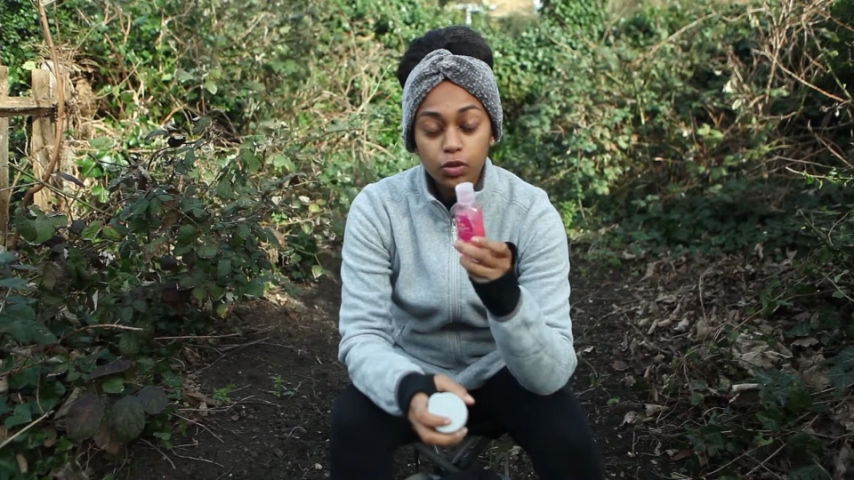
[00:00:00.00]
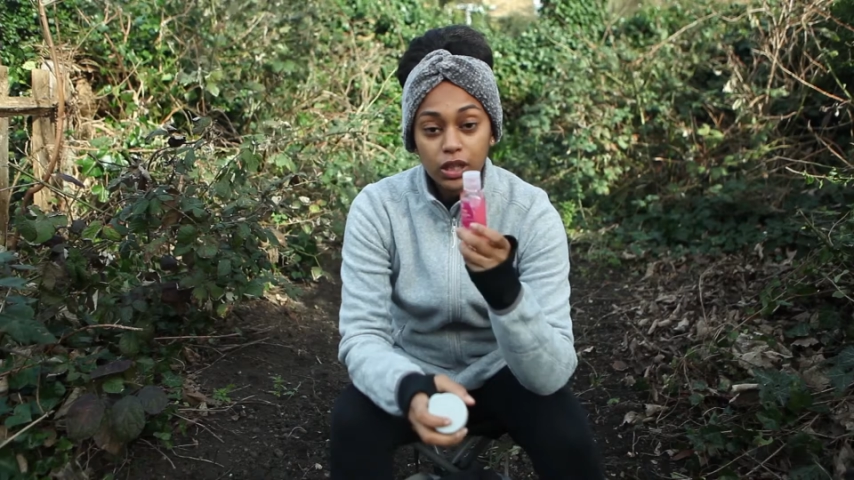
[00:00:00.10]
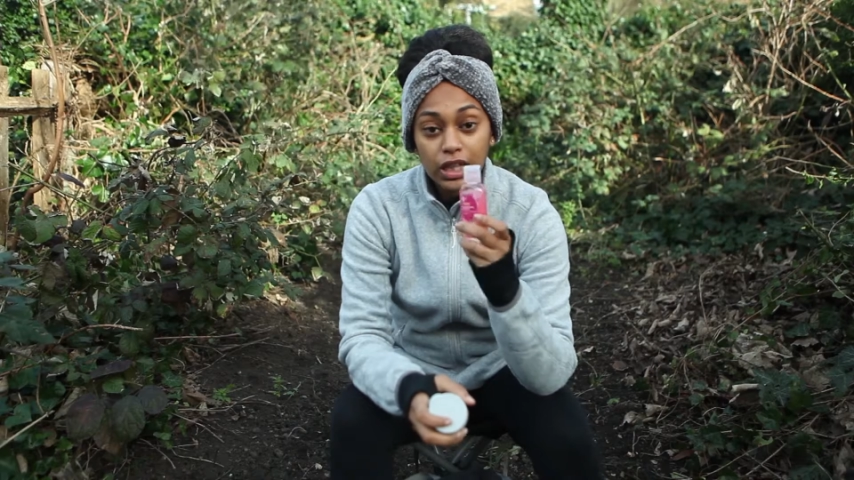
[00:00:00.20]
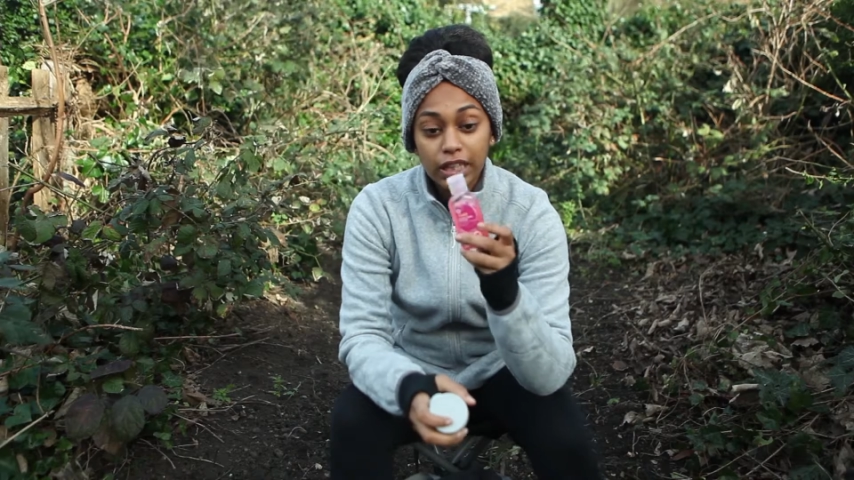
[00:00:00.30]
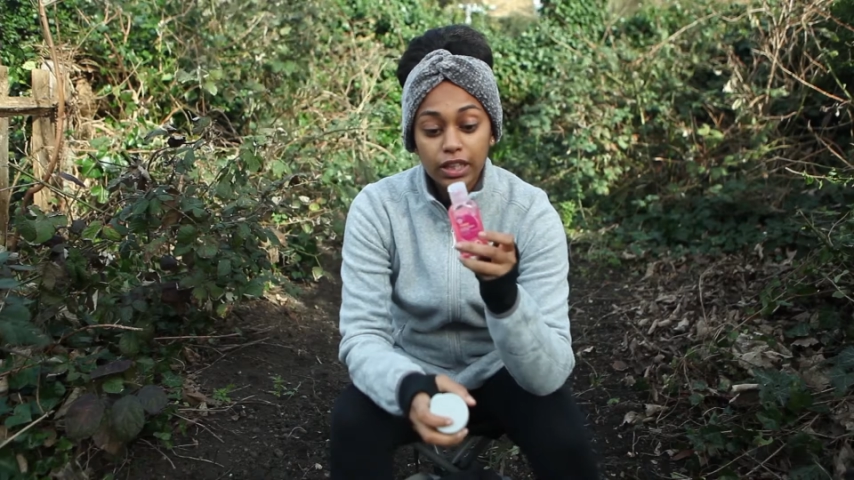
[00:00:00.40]

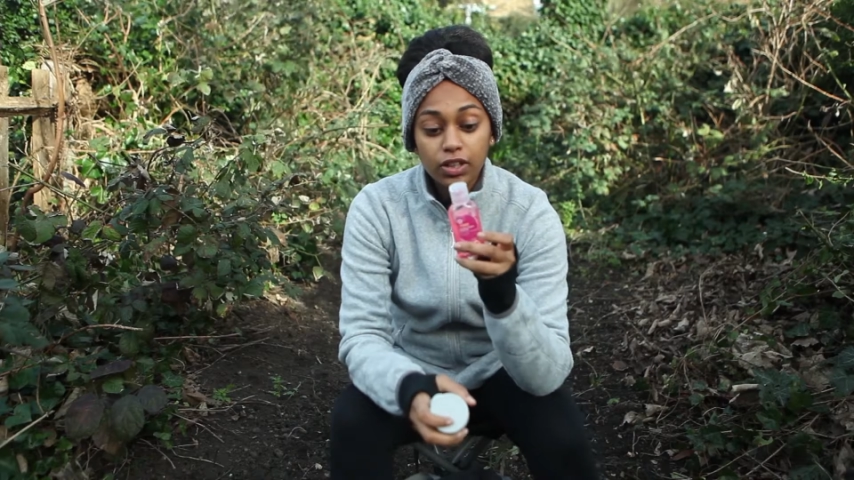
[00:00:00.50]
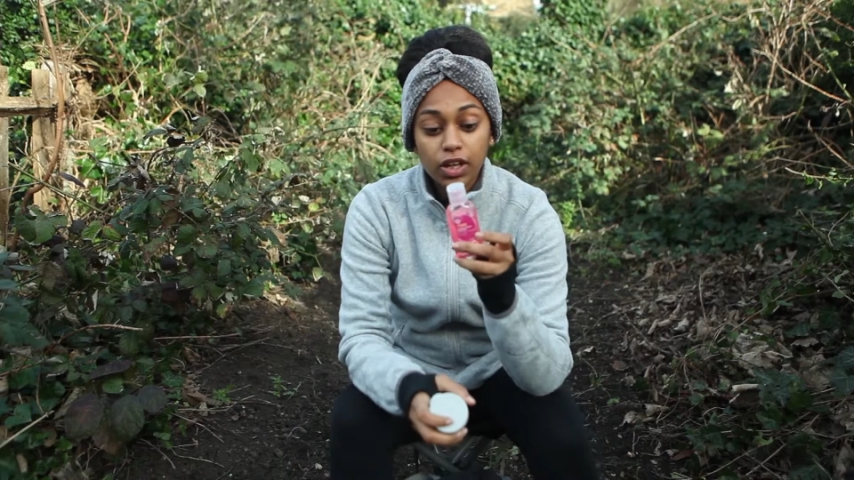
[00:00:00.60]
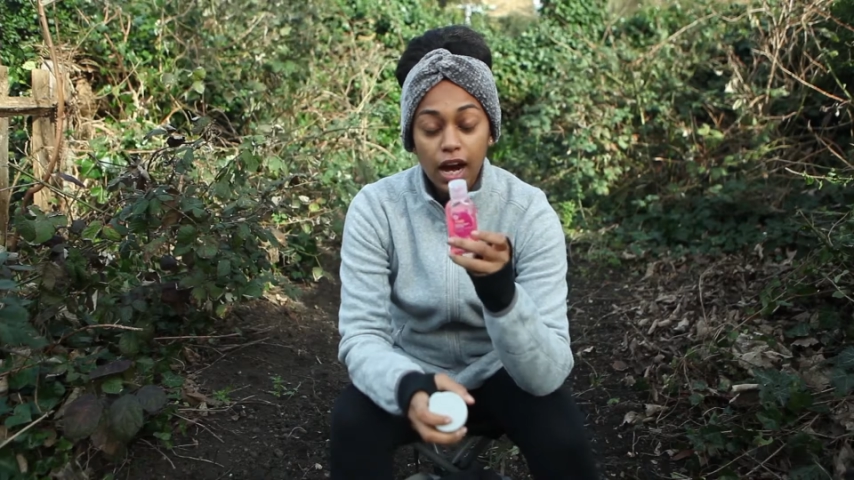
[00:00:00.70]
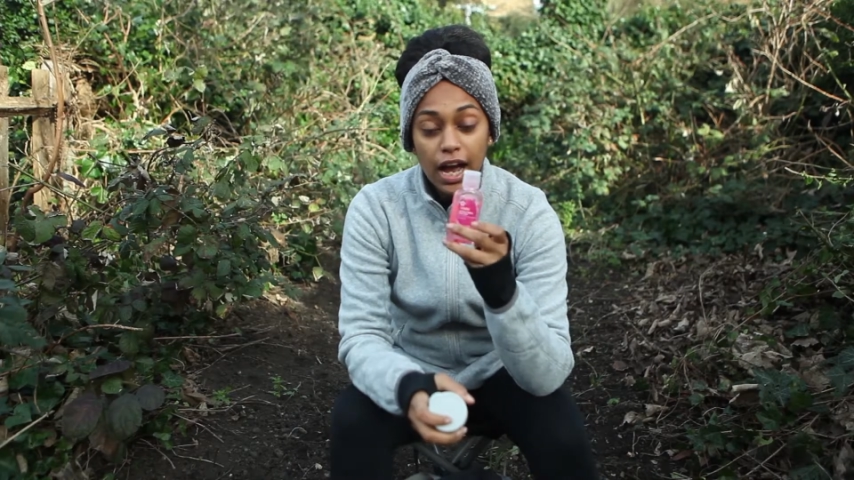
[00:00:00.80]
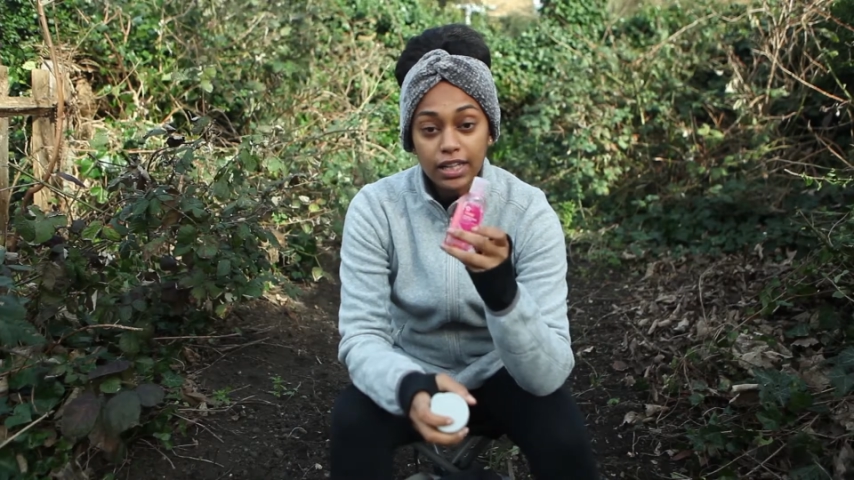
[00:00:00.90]
when cleaning
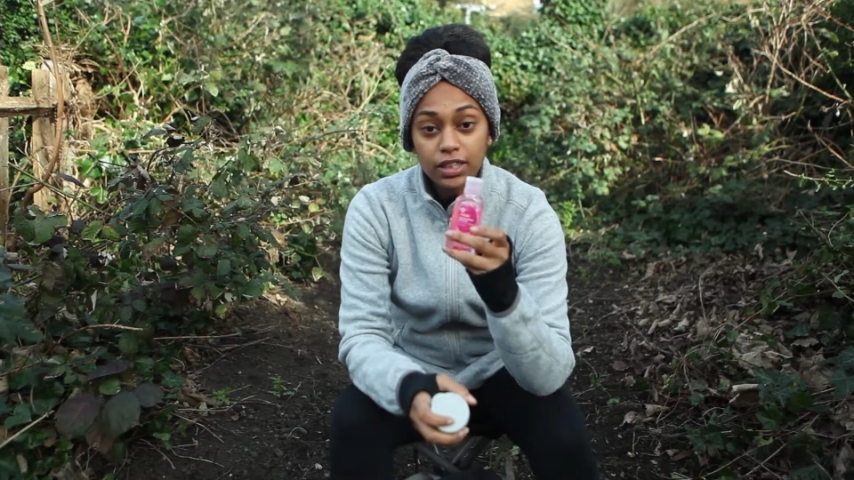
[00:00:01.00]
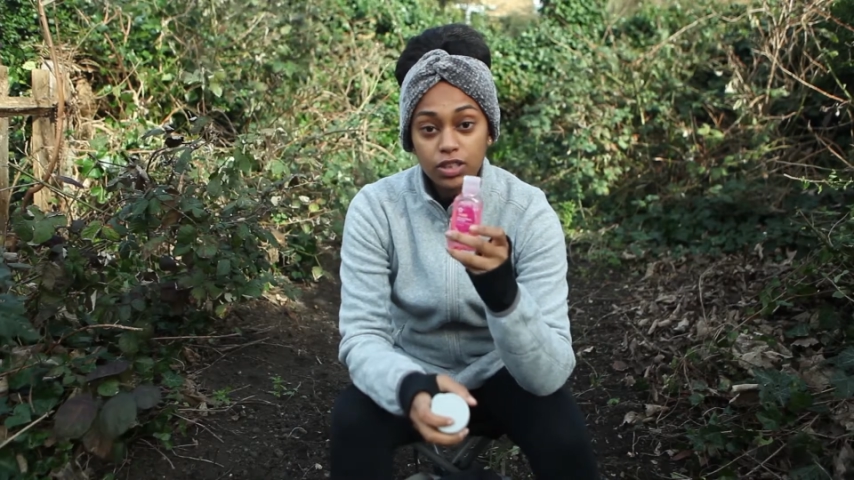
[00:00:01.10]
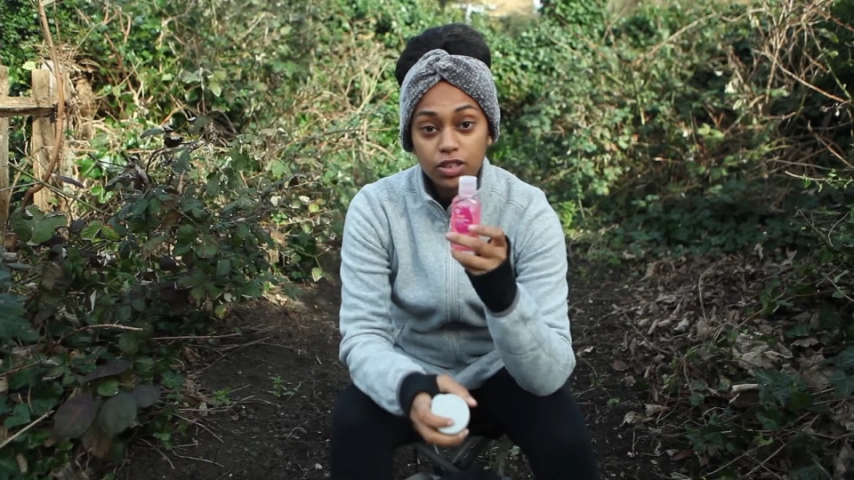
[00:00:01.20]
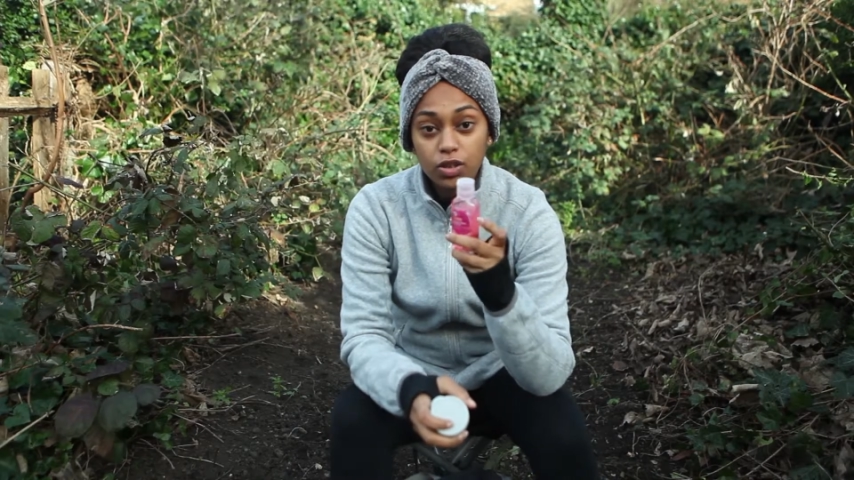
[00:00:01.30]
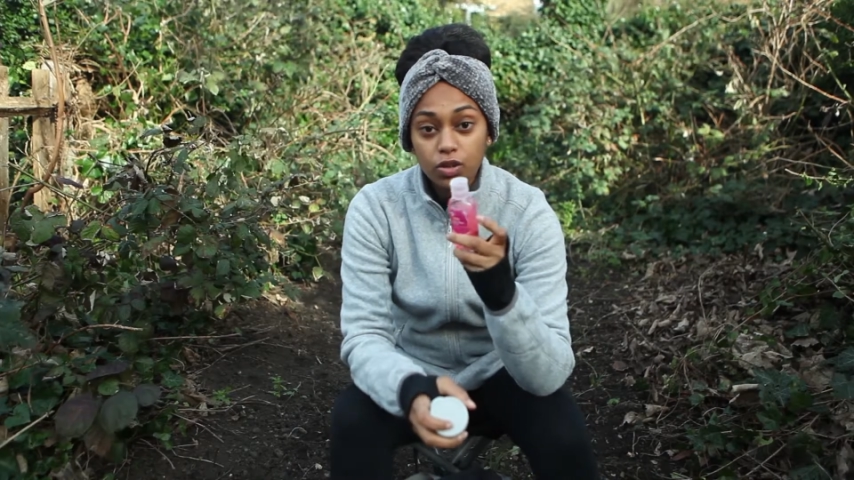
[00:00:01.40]
your hands.